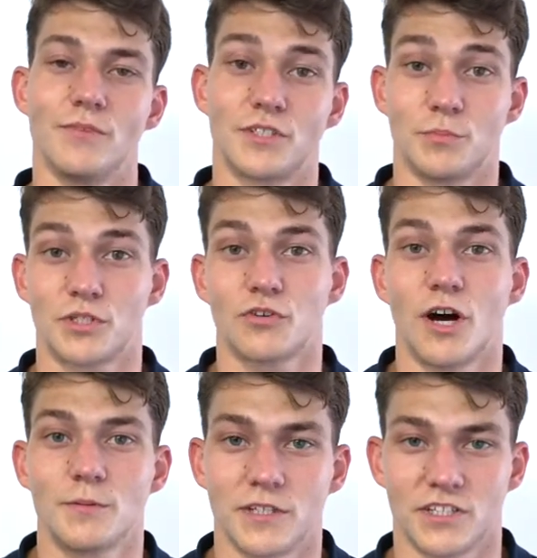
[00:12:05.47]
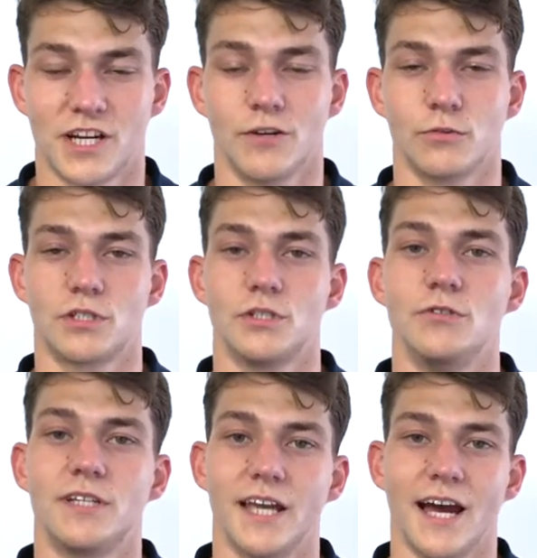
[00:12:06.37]
subscribe to the channel so you
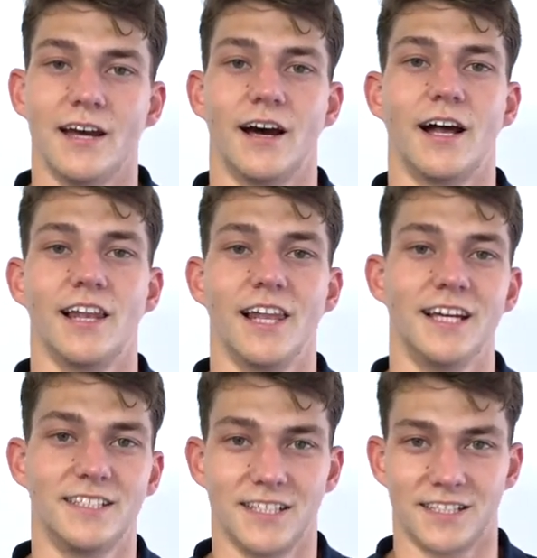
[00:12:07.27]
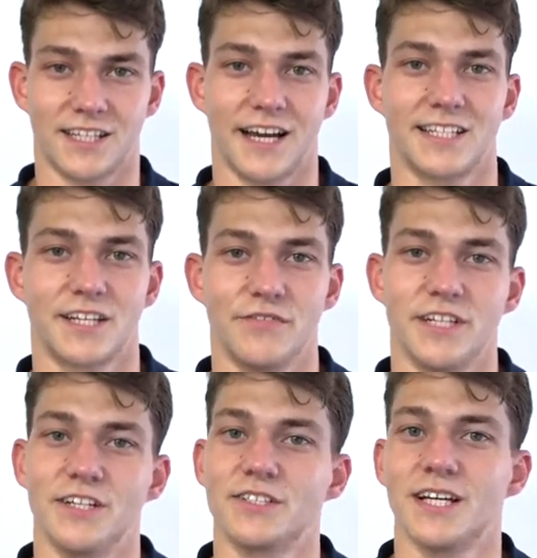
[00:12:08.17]
get our latest sciatica
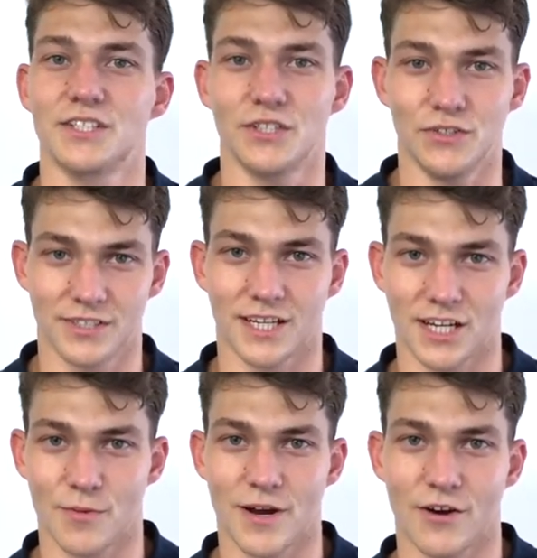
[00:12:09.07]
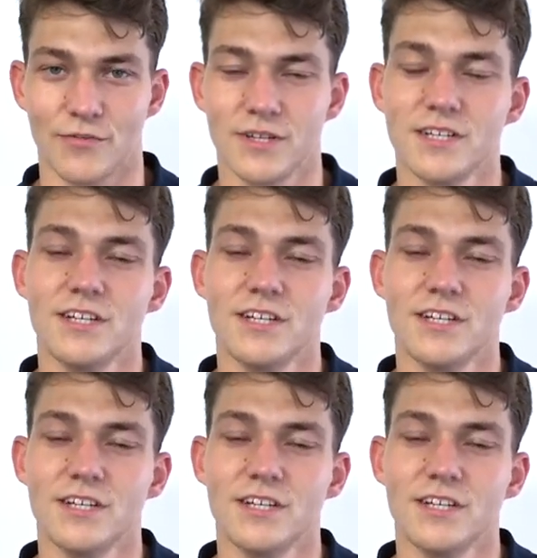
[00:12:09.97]
videos as soon as they come out.